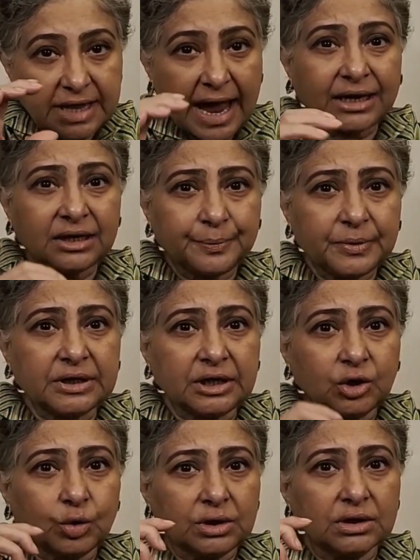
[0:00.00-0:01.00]
That
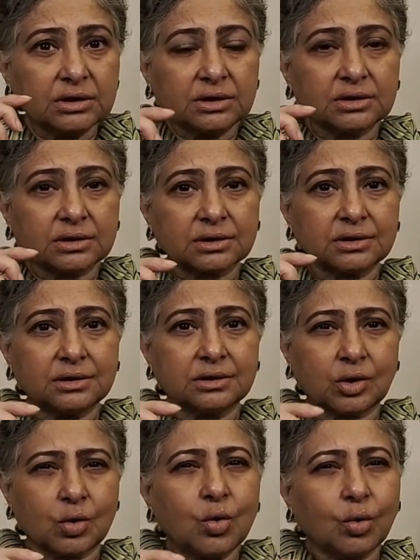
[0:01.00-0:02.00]
particular
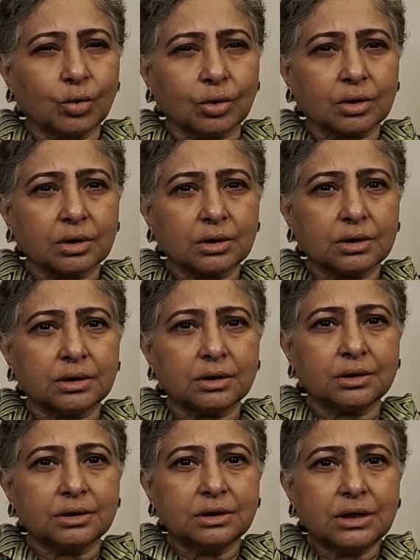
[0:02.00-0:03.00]
core,
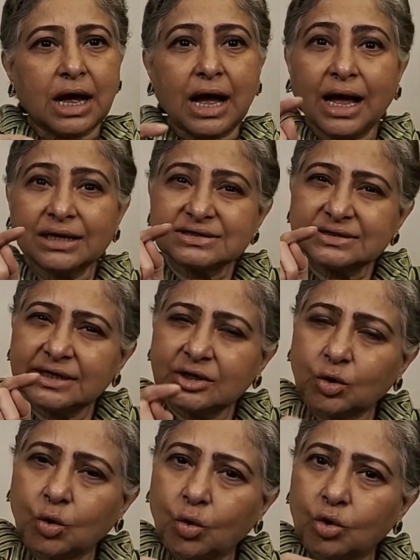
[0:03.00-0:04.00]
ask
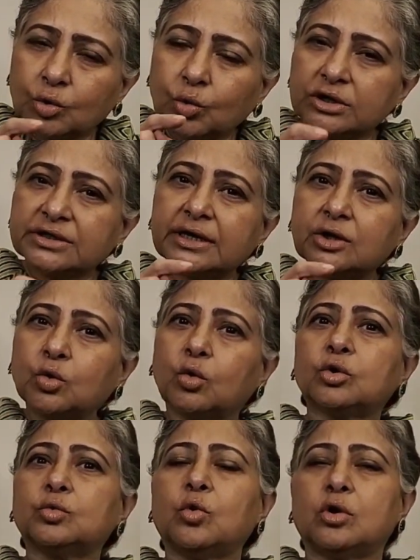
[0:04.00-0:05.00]
that core what that
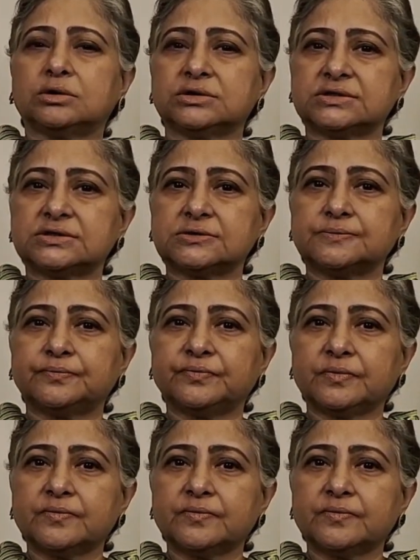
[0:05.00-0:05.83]
core wants.